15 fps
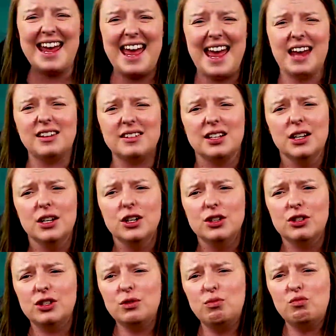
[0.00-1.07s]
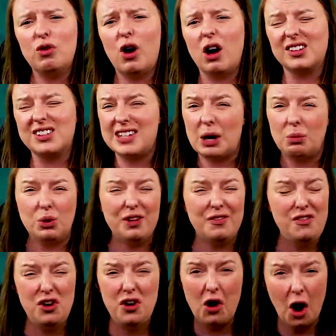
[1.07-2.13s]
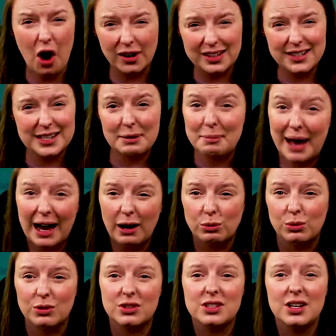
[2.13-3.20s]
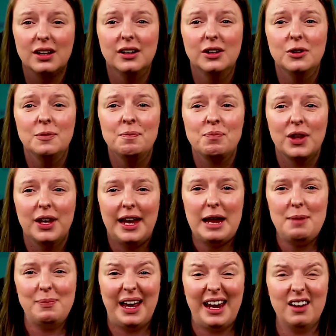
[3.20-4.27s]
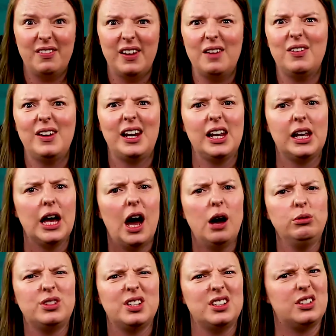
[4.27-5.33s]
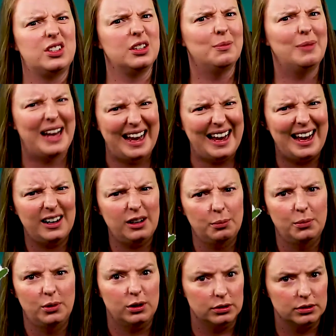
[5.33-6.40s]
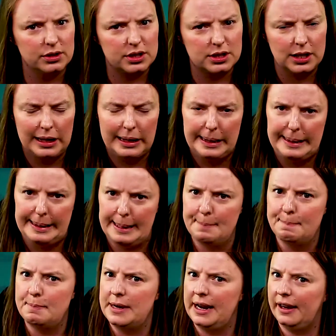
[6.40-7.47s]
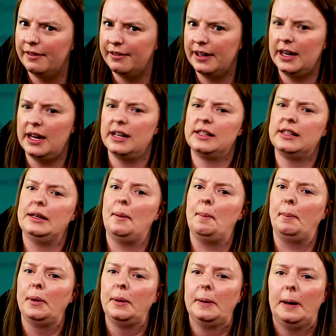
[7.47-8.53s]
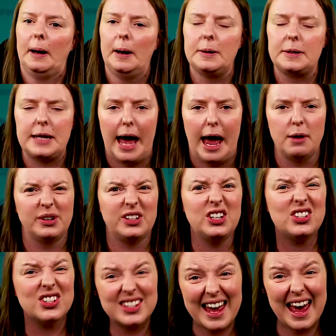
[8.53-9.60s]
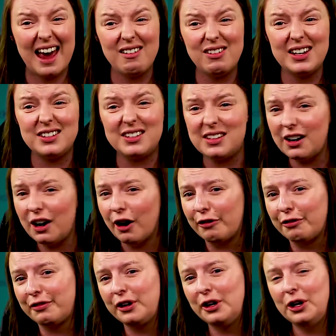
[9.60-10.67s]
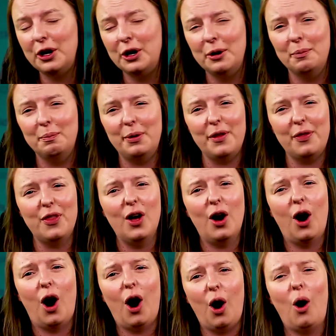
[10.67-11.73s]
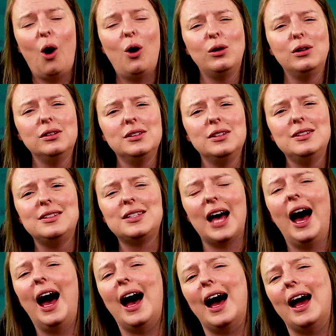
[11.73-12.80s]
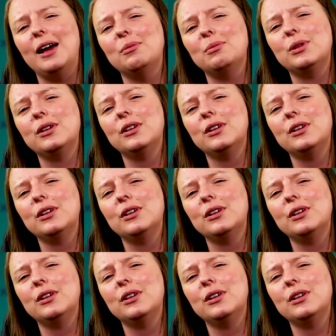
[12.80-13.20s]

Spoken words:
hit some rocks that would have knocked him out. He may have even encountered some animals that may have hurt him, okay, which is scary stuff. But the whole time,